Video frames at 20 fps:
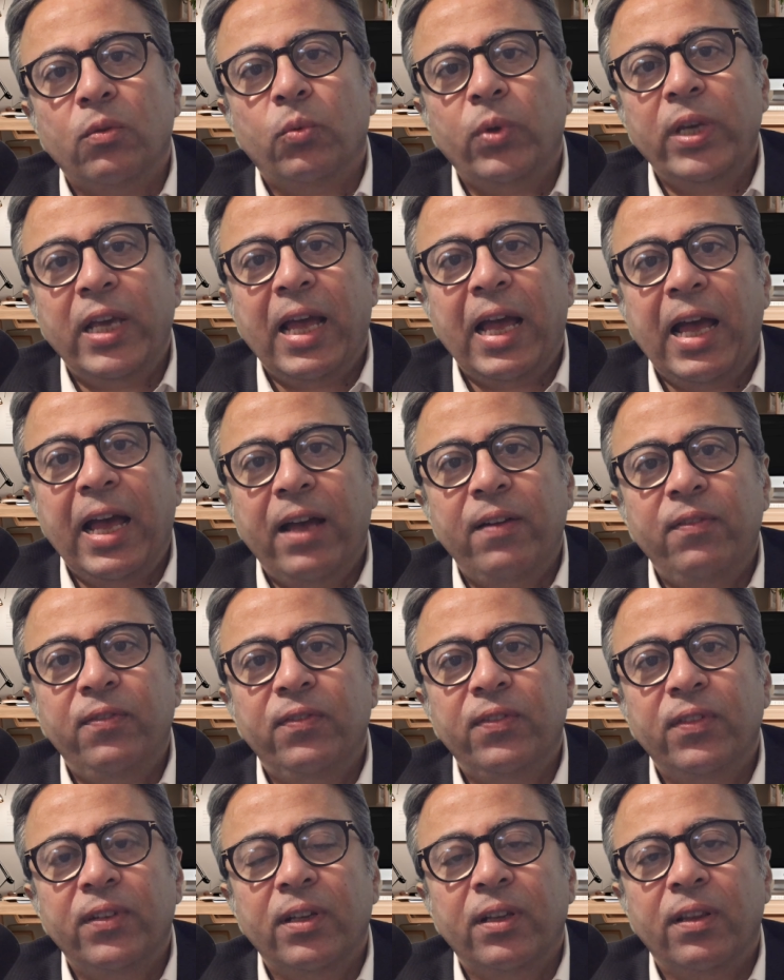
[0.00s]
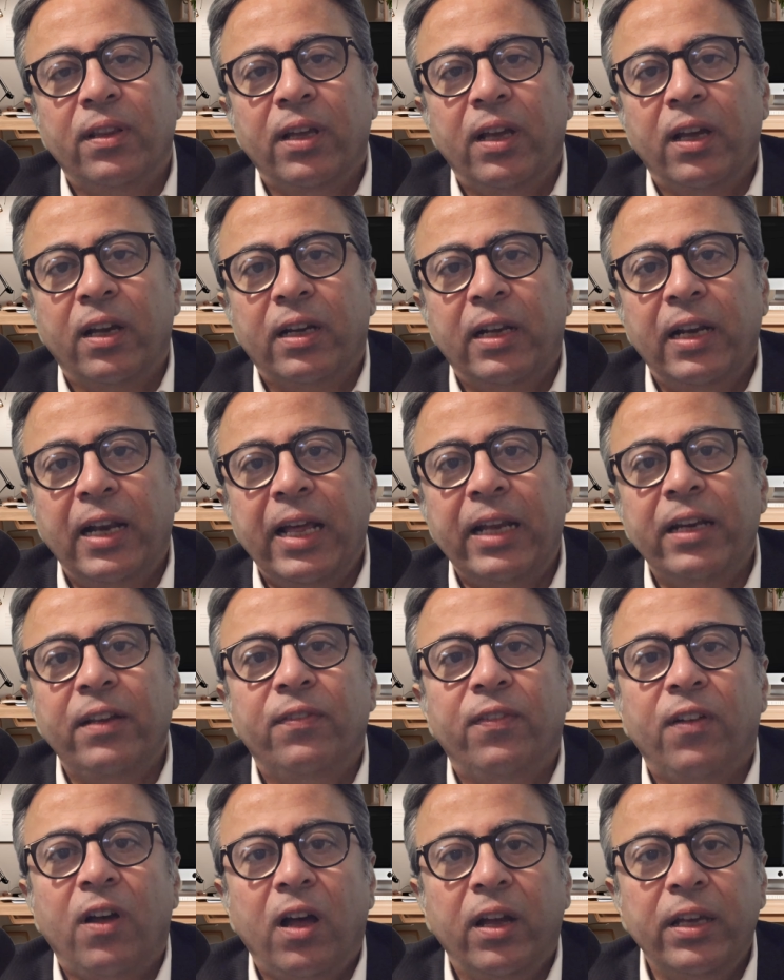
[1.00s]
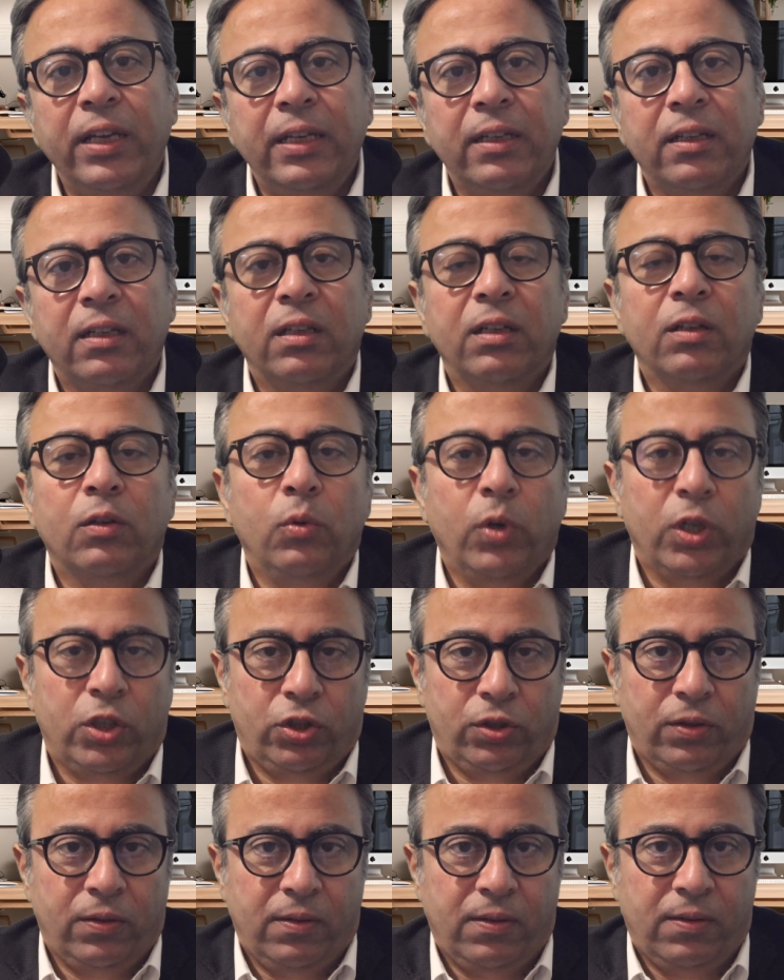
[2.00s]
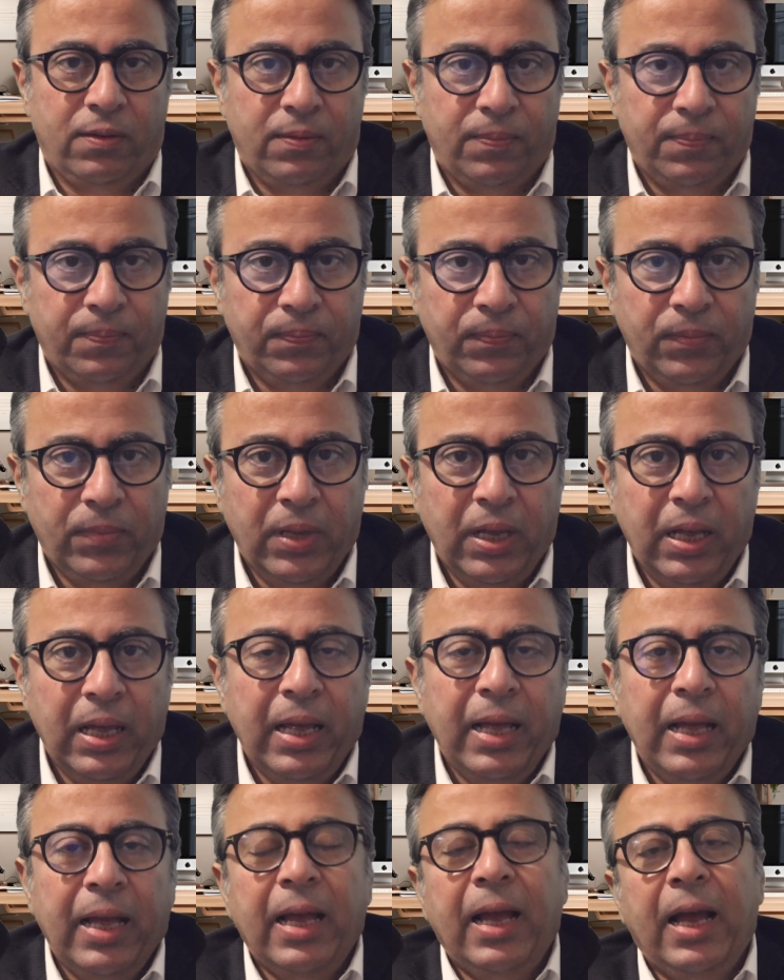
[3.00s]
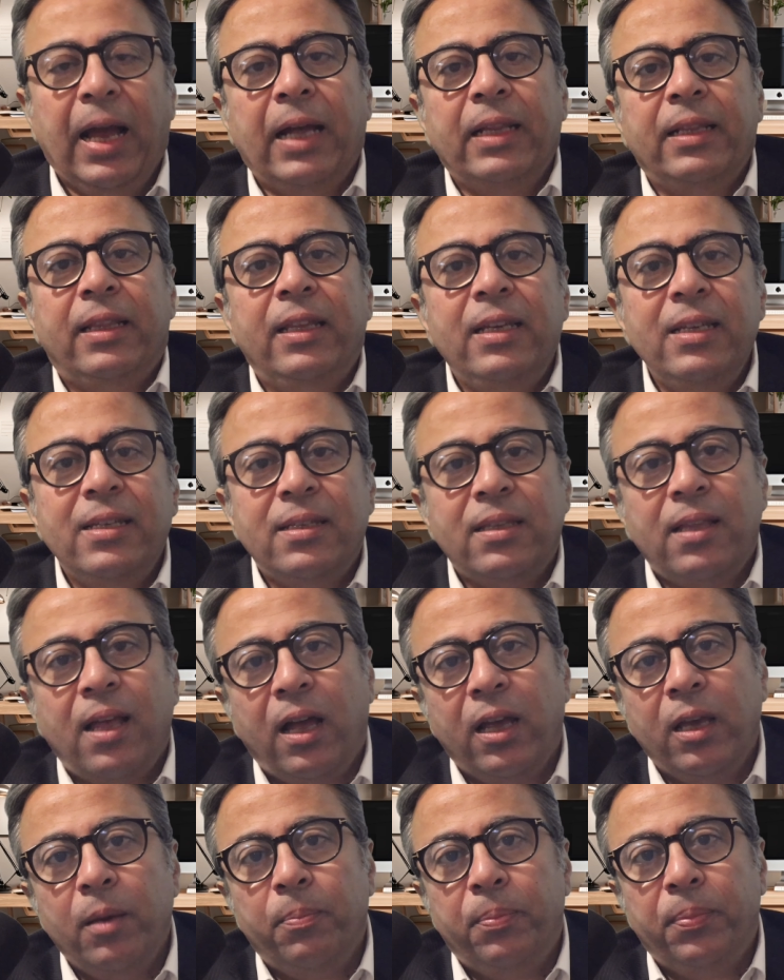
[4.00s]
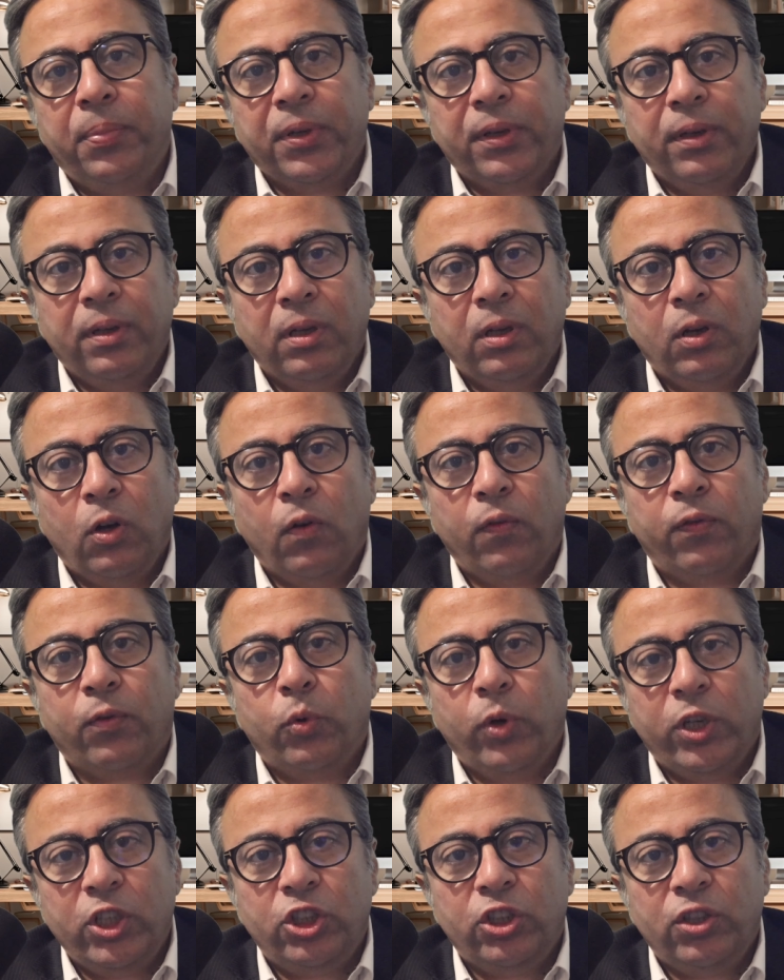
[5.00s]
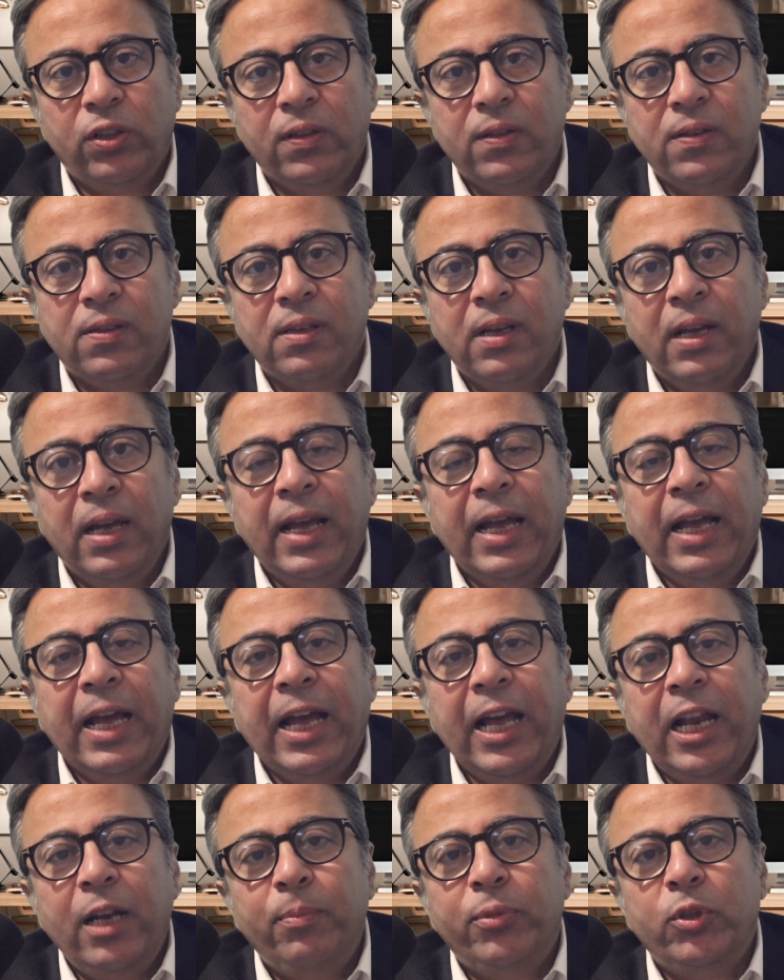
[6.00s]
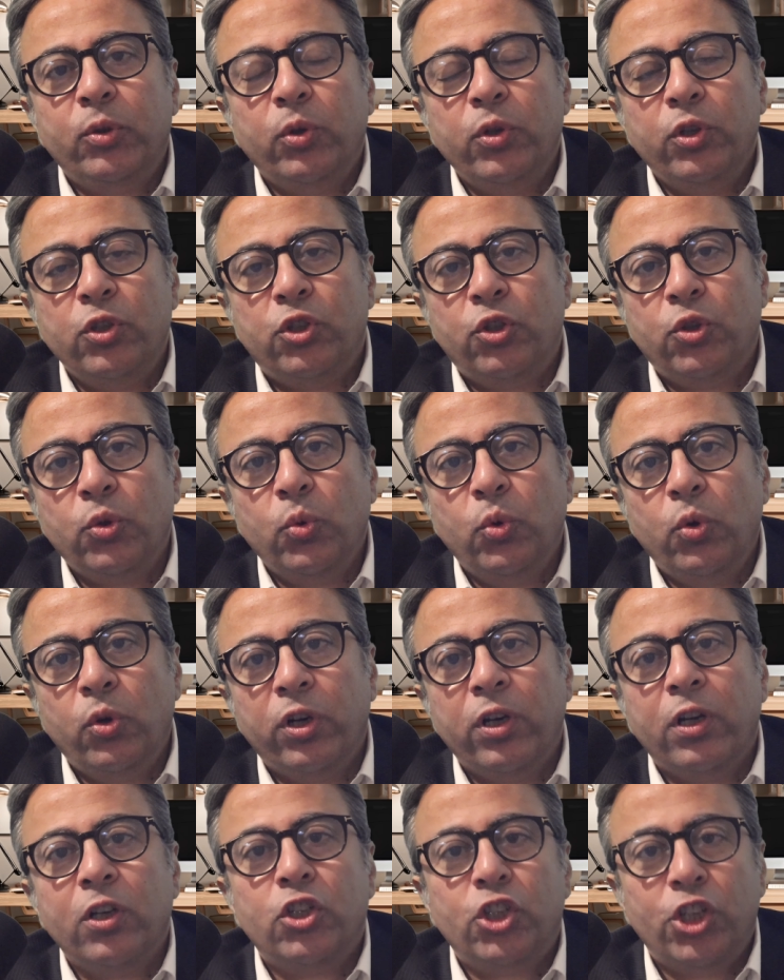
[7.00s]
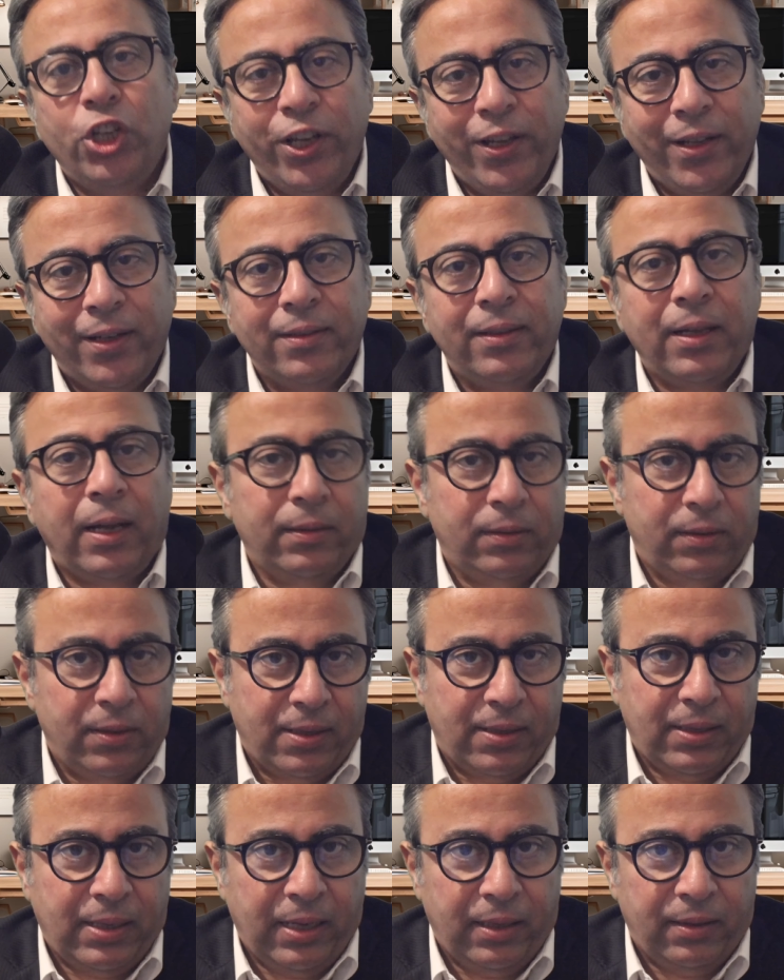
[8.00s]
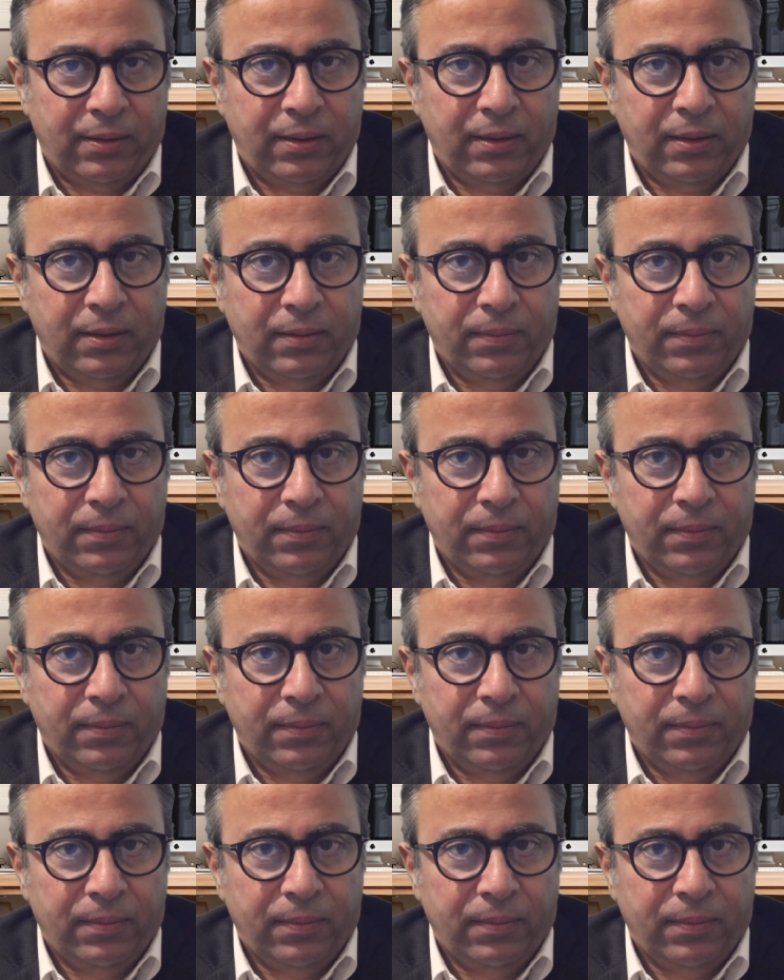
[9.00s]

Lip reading: we have the clarifying questions. And this type of questions help to ensure shared understanding.